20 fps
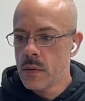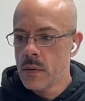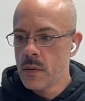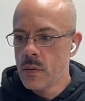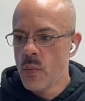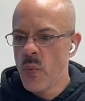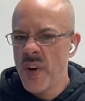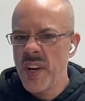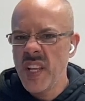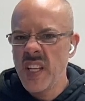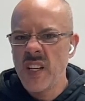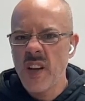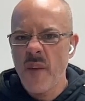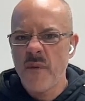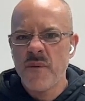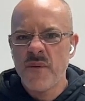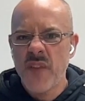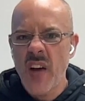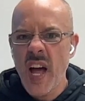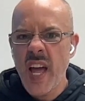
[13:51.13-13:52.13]
wanting to
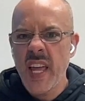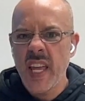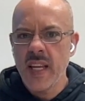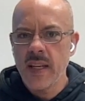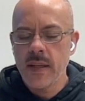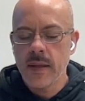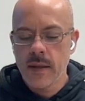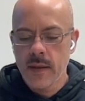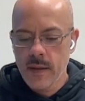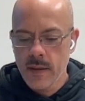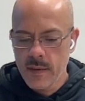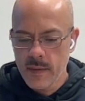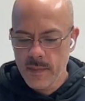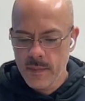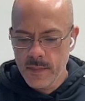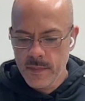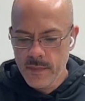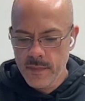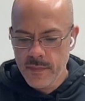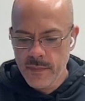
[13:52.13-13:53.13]
bite.
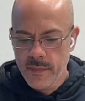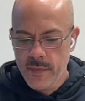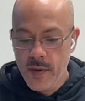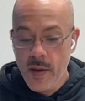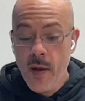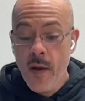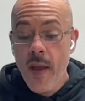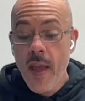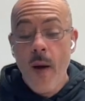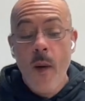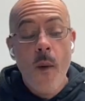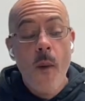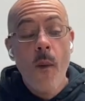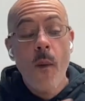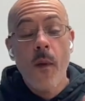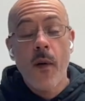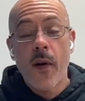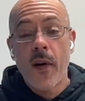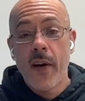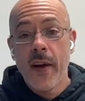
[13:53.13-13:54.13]

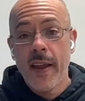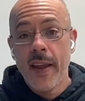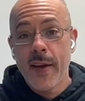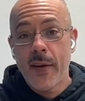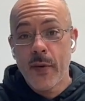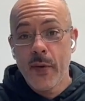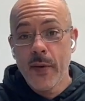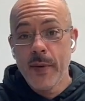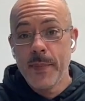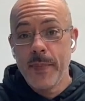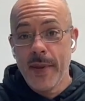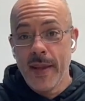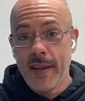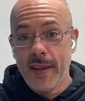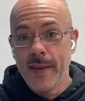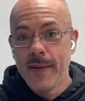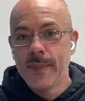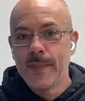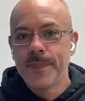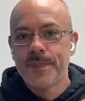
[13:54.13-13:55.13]
Or it could
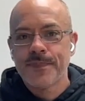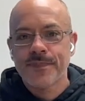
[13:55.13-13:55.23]
be